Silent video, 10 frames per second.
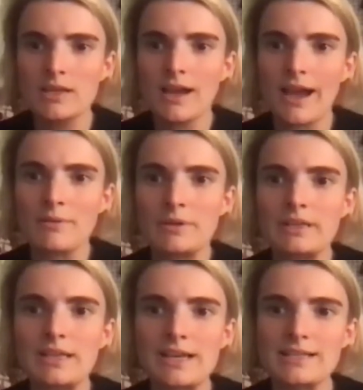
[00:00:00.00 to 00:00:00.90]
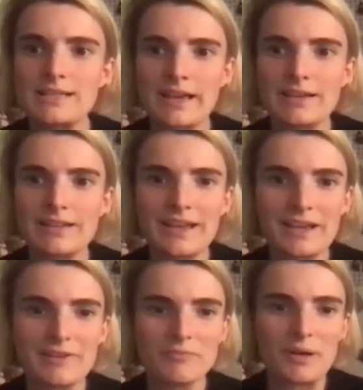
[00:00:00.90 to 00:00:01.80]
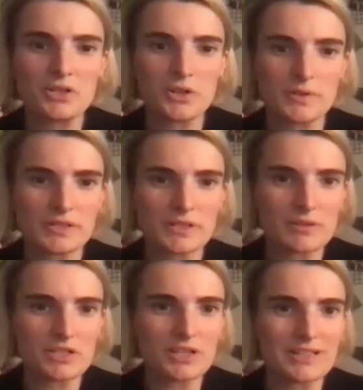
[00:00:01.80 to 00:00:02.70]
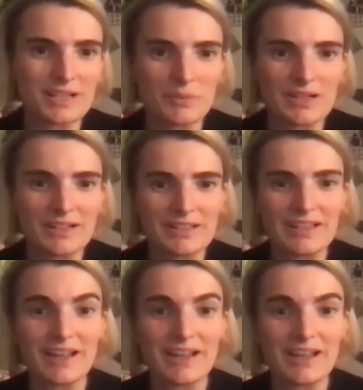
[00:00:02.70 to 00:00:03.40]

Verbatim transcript: I realized that, yeah, if my church was going to be shut down immediately,